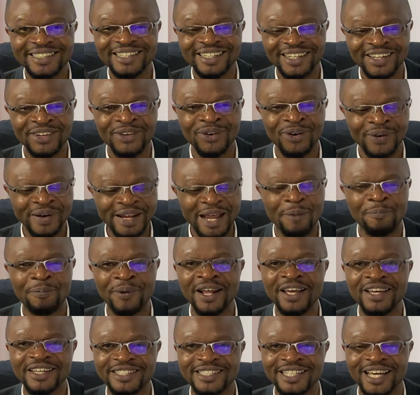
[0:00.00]
You know when you're
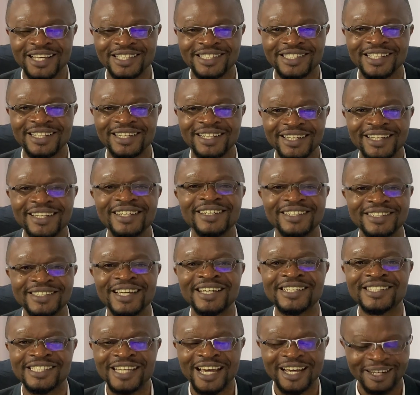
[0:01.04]
playing chess, it's a
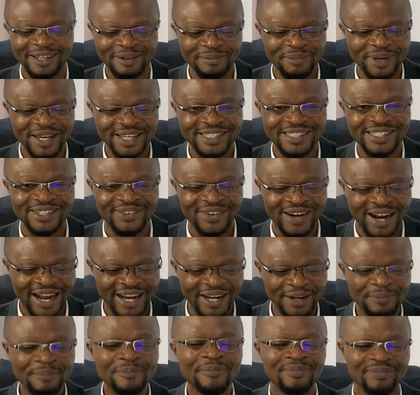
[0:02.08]
checkmate,
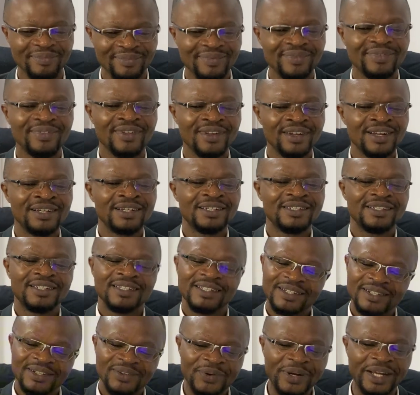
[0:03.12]
right?
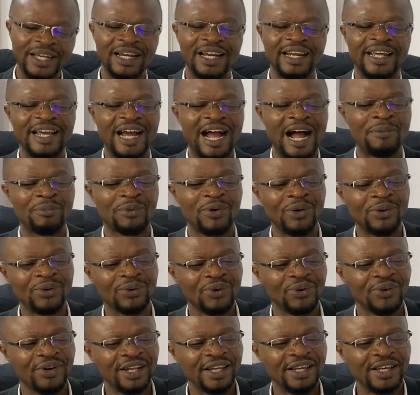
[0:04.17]
Quickly, I'm
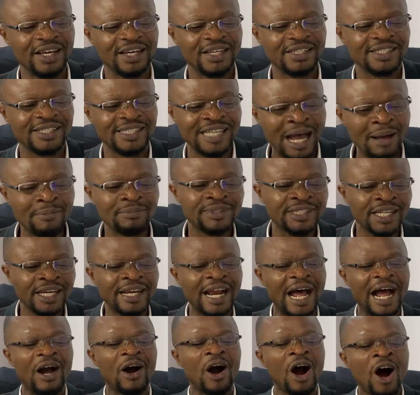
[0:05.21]
concluding here. Something
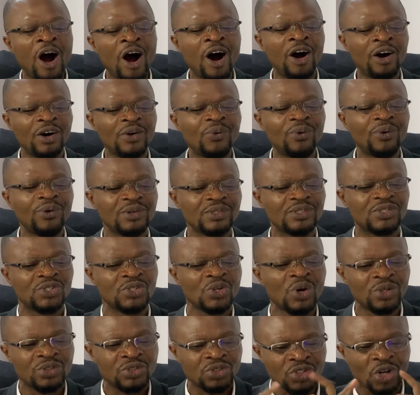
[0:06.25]
I
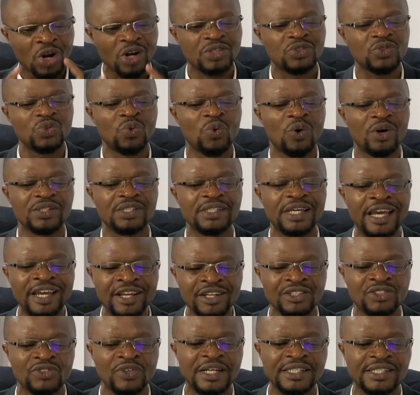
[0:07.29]
also thought was
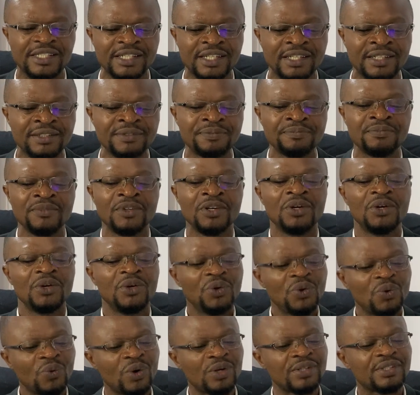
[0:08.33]
interesting
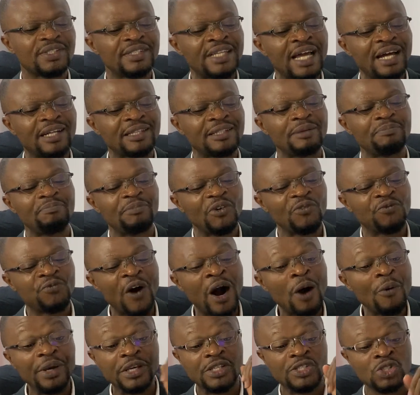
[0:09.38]
was that
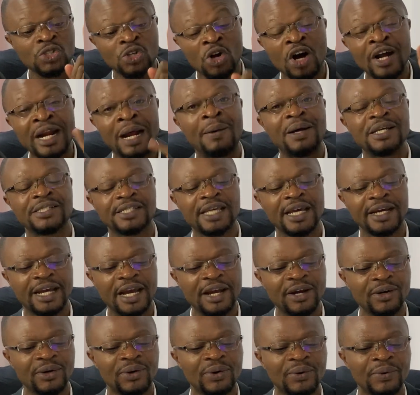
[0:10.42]
before we scored our
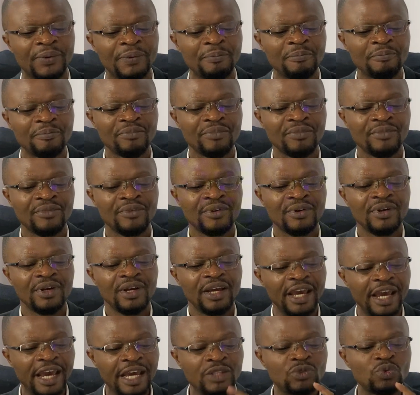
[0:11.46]
second goal,
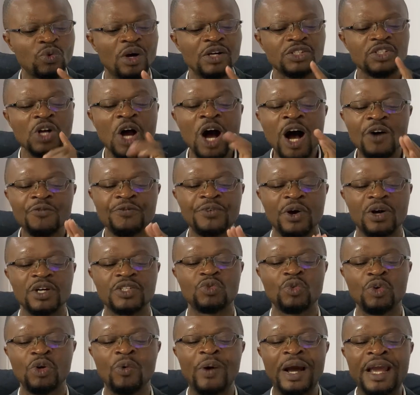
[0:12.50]
it was
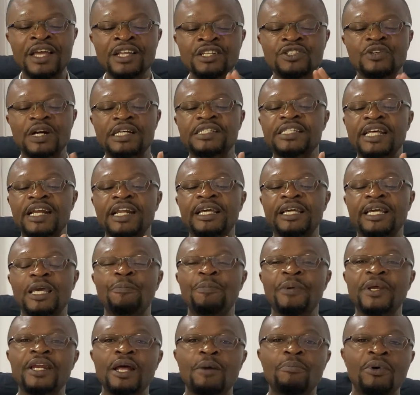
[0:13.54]
obvious we were interested in
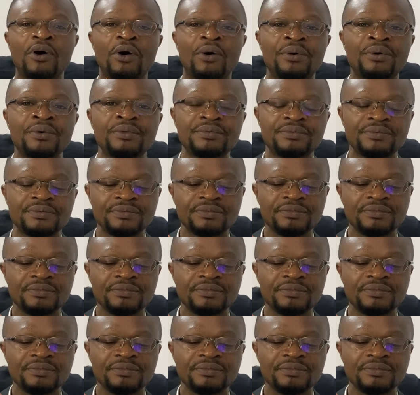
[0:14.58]
keeping the ball.